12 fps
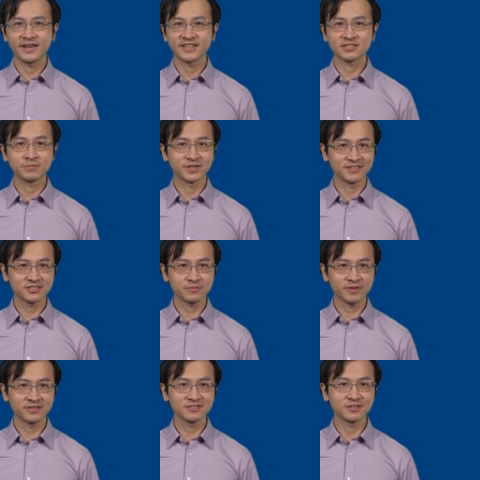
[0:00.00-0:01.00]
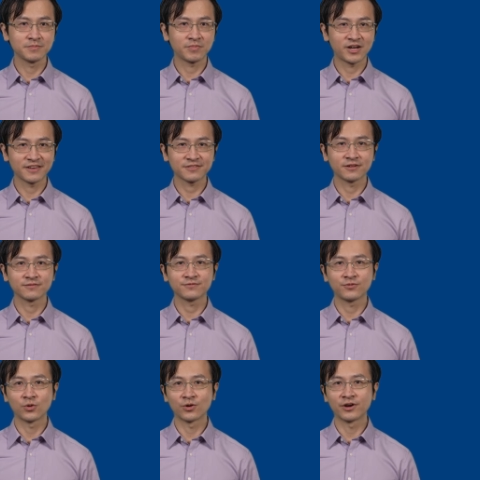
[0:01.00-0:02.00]
As a participant in Python
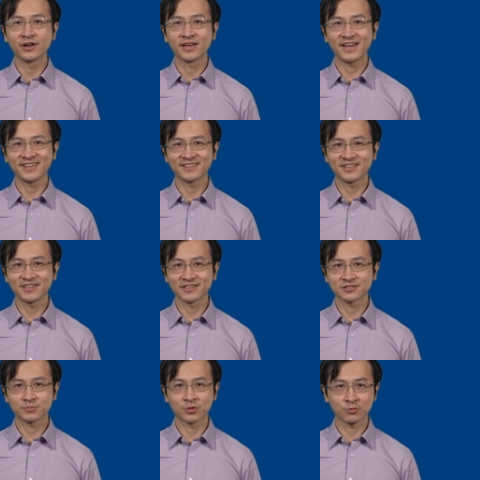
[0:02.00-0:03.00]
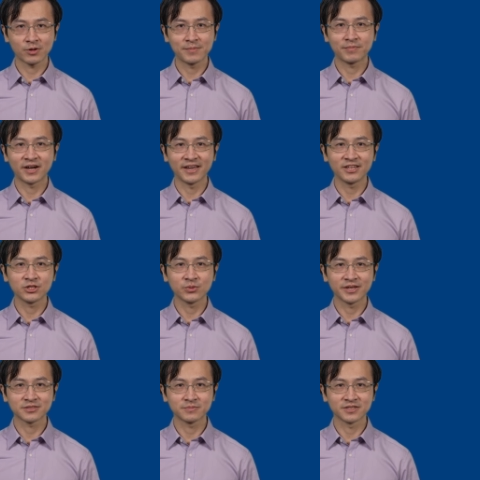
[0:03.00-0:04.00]
for Analytics program by
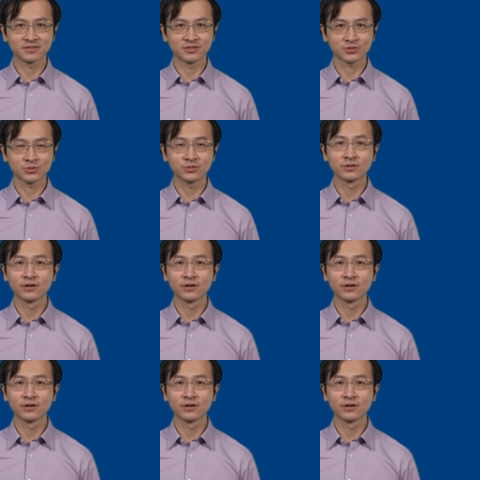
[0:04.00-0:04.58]
NUS Business School,